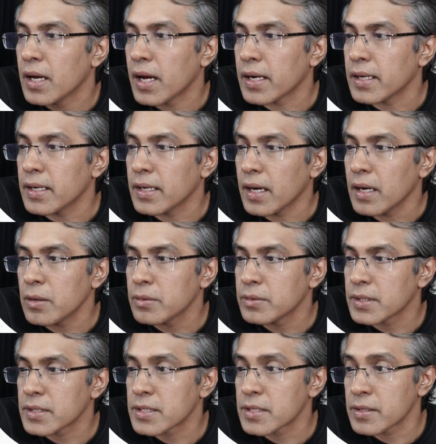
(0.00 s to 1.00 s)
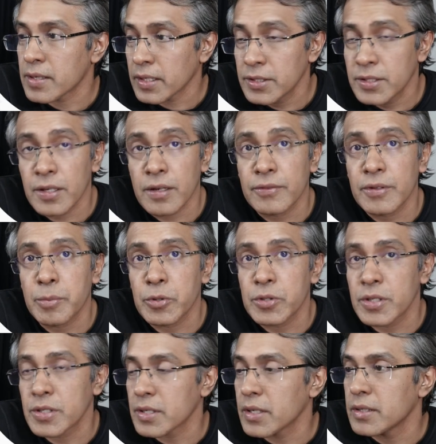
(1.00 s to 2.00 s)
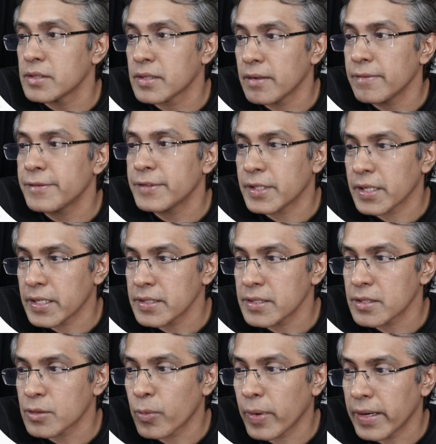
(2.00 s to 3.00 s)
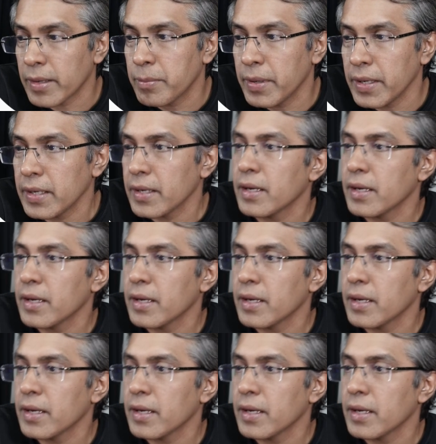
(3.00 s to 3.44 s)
And now the structure of the position itself changed quite a bit.